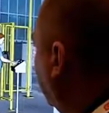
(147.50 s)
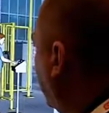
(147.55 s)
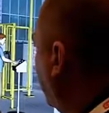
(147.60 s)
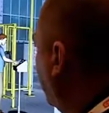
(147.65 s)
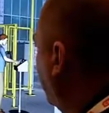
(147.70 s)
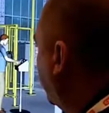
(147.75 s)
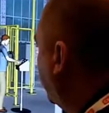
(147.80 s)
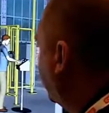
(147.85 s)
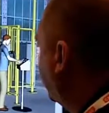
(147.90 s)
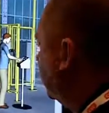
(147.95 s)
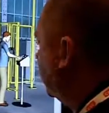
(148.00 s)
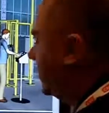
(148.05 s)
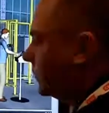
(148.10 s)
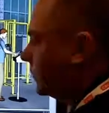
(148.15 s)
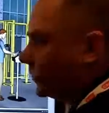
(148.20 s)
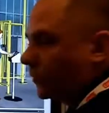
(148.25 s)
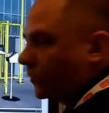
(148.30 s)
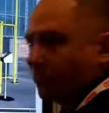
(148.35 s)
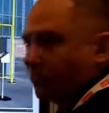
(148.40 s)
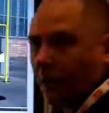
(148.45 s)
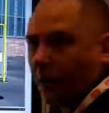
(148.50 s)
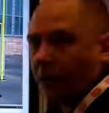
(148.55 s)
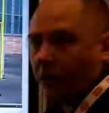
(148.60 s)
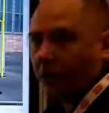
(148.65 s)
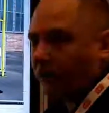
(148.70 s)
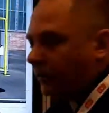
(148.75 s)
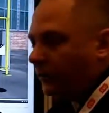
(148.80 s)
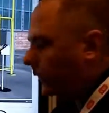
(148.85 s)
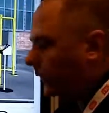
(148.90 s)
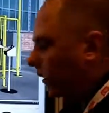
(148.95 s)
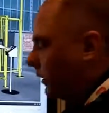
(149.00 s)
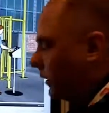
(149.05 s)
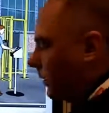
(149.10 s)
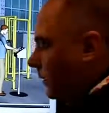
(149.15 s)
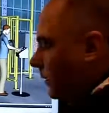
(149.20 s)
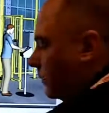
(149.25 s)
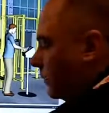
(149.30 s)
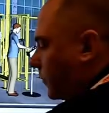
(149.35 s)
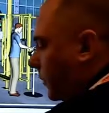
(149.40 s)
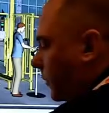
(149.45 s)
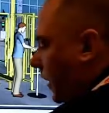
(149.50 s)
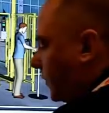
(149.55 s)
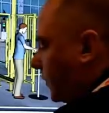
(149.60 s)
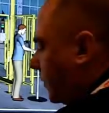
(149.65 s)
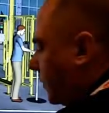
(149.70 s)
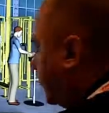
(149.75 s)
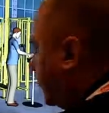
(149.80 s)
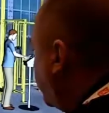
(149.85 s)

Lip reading: loading an additional part, pressing